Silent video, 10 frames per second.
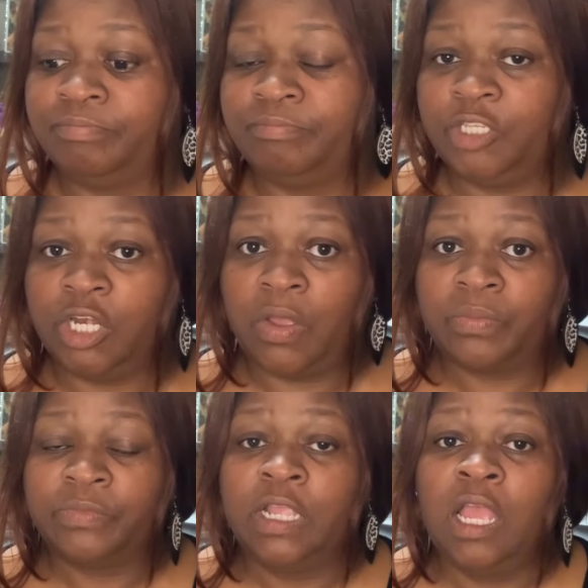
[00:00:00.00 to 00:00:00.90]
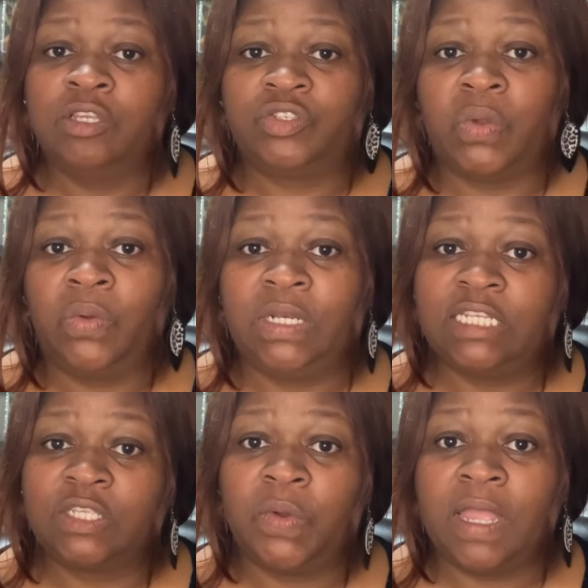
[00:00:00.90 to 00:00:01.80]
you know. So
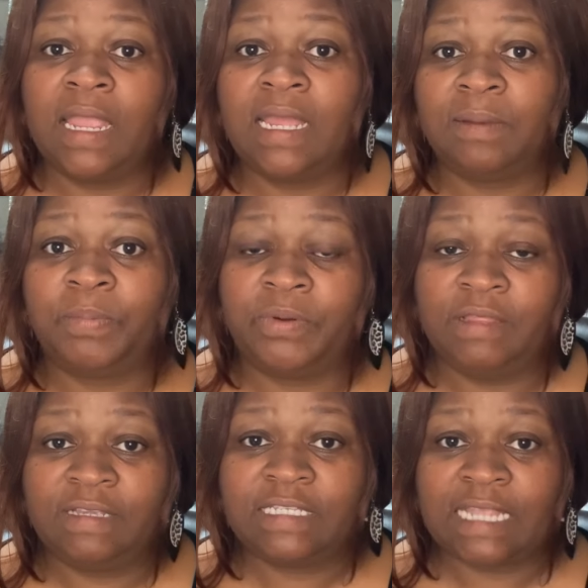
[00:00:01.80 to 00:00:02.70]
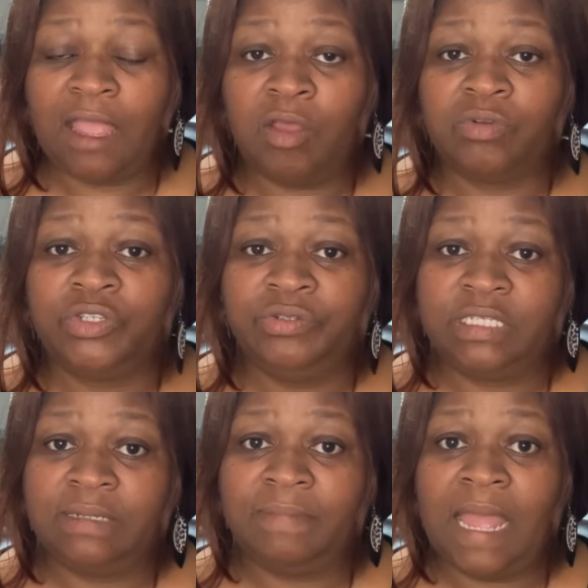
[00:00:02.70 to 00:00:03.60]
let's go ahead and print this out
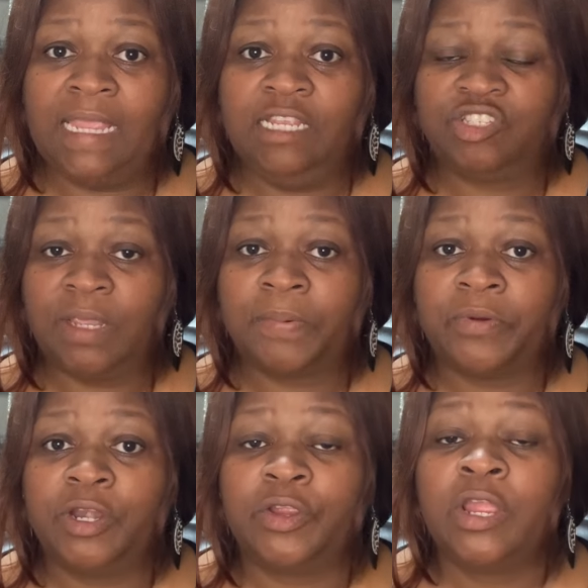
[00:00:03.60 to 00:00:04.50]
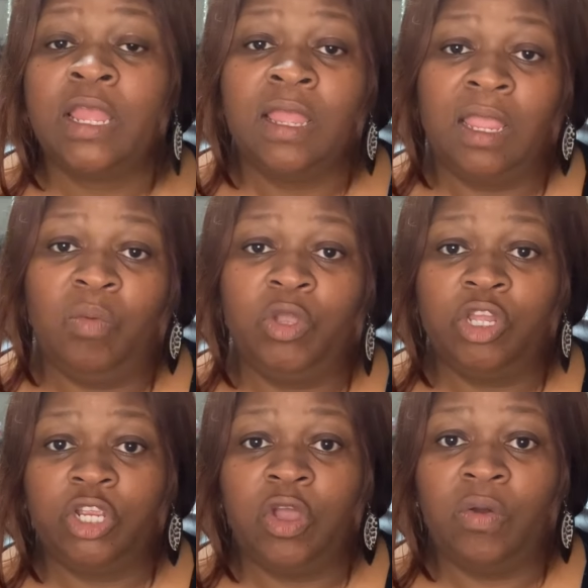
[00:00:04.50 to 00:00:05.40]
using my inkjet printer, and we're
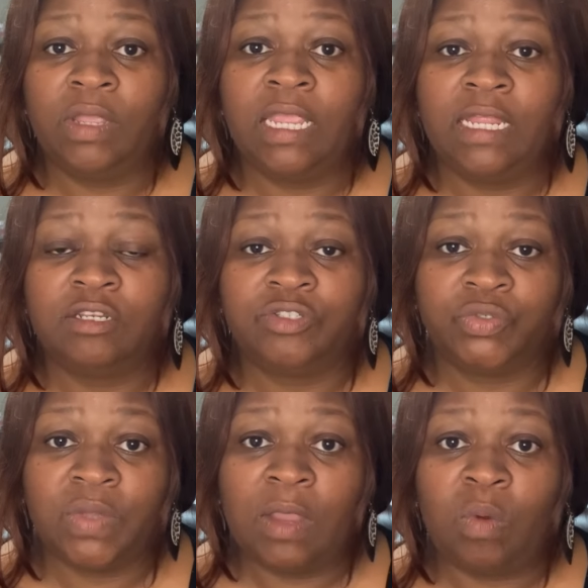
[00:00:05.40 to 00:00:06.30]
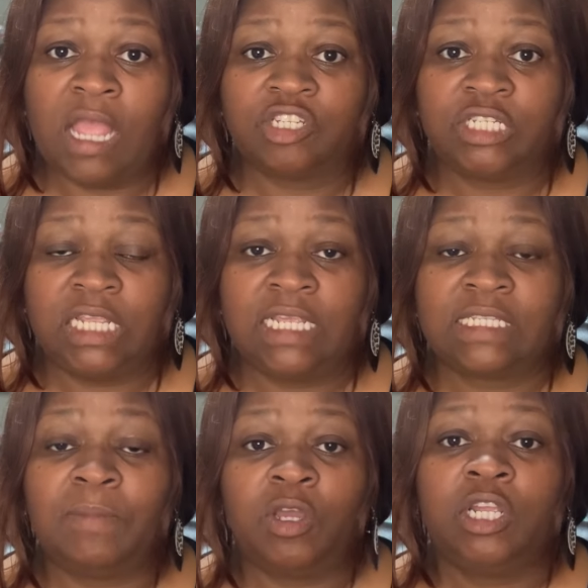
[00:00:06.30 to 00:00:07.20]
going to go and do a wash test.
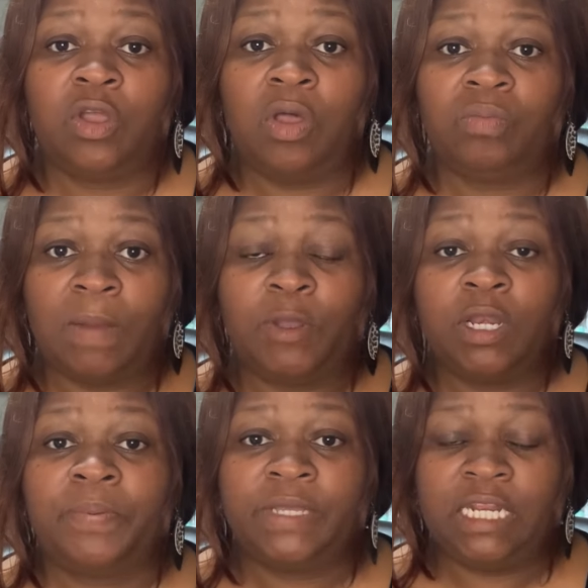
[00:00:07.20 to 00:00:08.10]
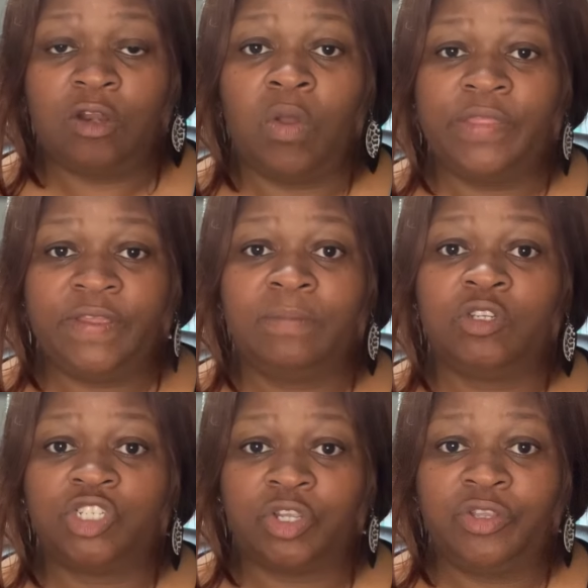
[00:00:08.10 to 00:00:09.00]
I'm going to put it on there. I'm
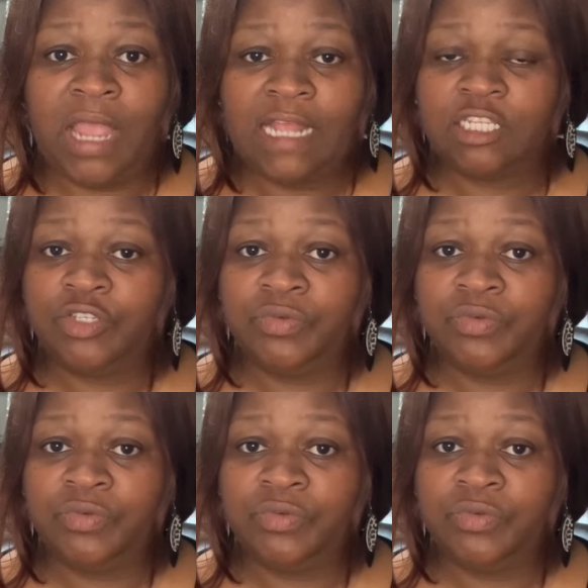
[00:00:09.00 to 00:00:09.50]
going to show you how to do